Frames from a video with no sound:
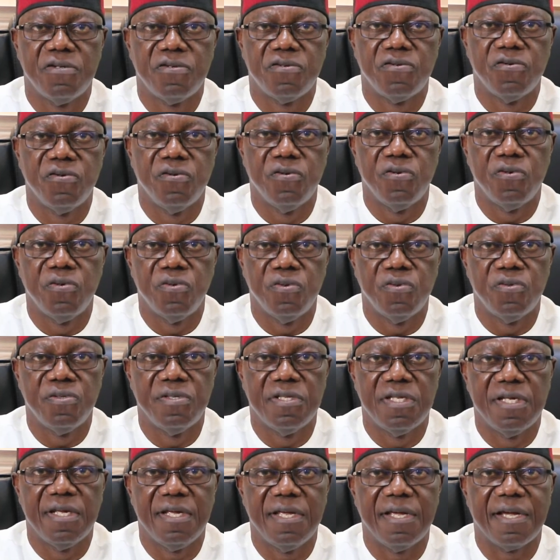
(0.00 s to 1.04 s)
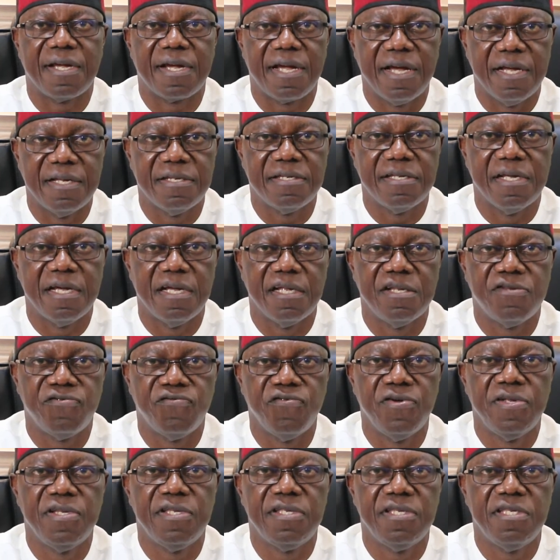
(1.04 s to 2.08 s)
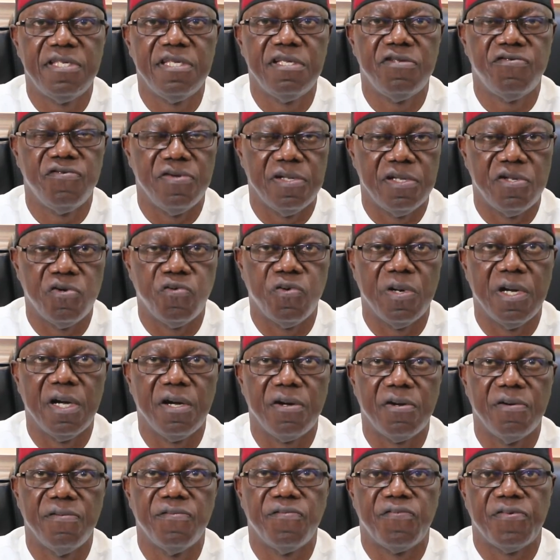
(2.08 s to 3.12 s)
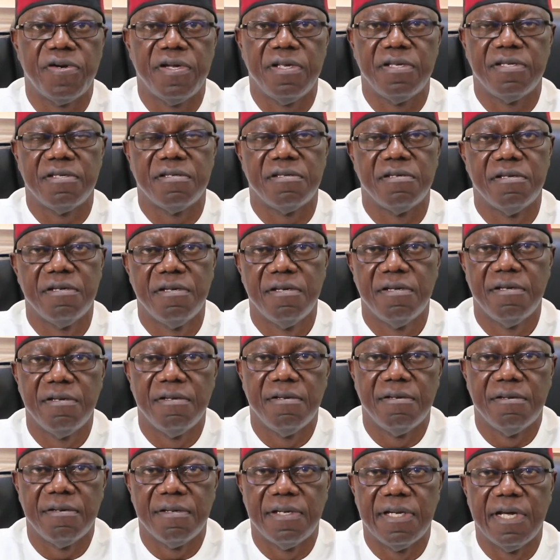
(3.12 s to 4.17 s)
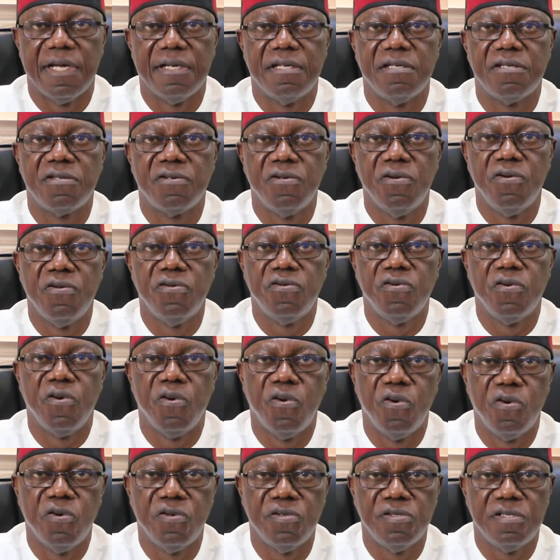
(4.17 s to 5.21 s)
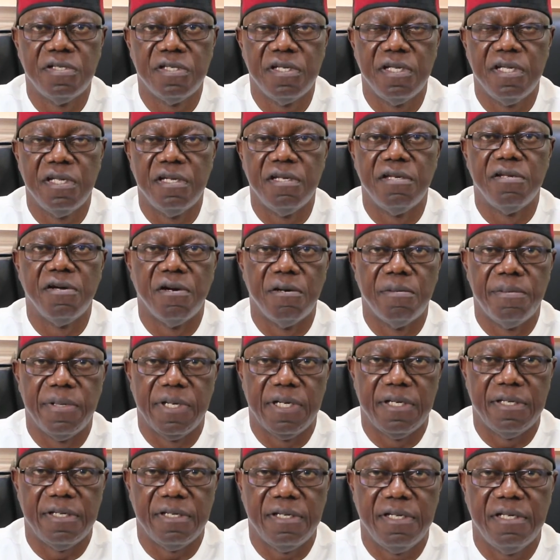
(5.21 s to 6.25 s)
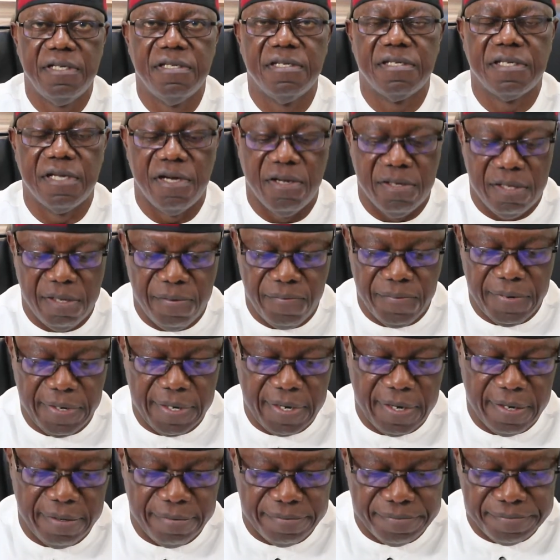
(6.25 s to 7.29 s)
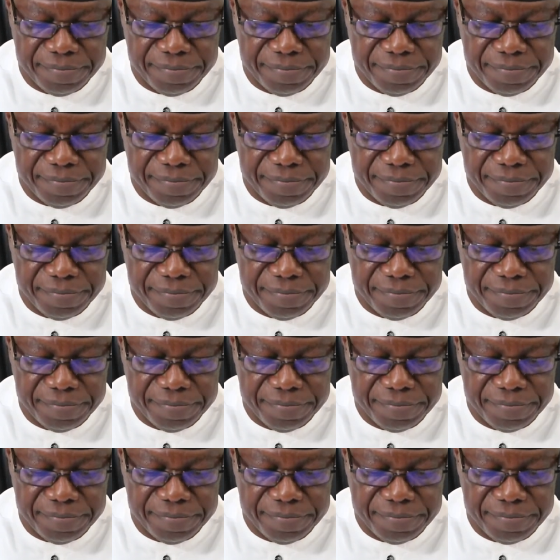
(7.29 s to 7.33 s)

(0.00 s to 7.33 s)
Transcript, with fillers: to the ICASA 2021 conference that is going to hold in Durban in South Africa.